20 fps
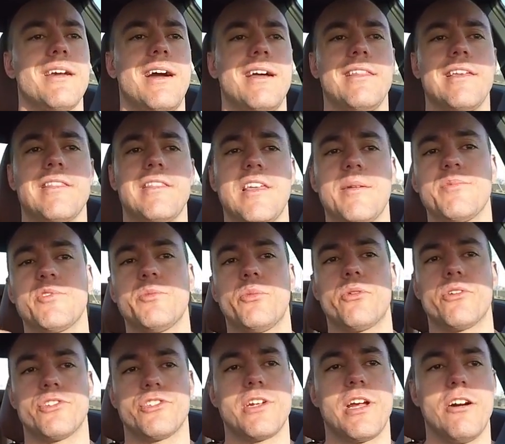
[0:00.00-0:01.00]
I like the M
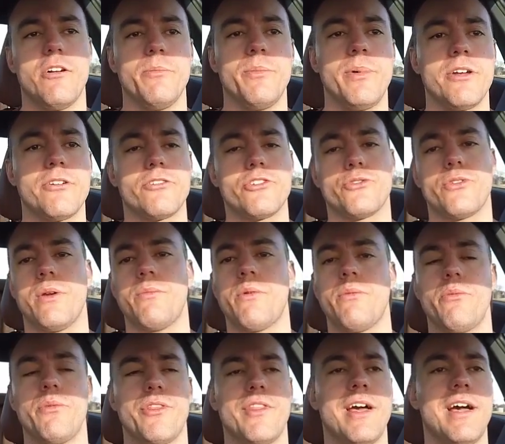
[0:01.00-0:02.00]
Sport style better, so I
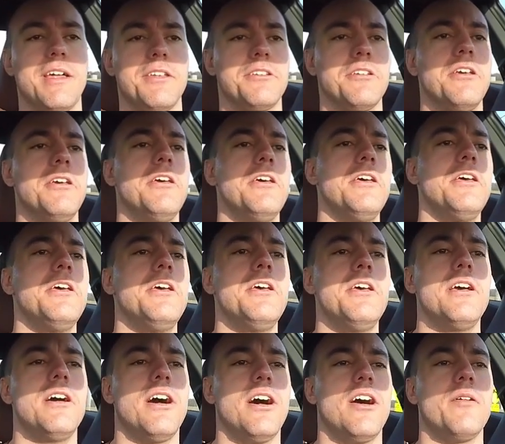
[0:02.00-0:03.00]
went with
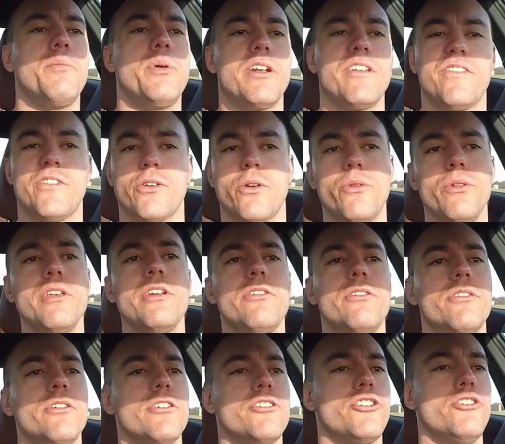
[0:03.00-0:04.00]
that. But if you're only
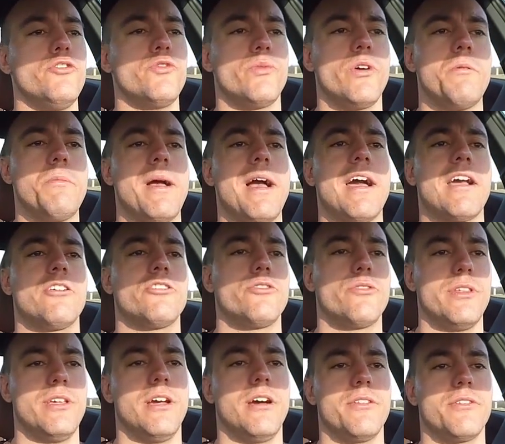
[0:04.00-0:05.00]
going to choose one package
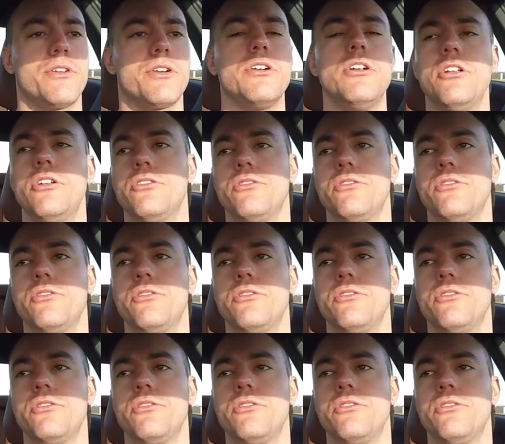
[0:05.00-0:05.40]
or the other,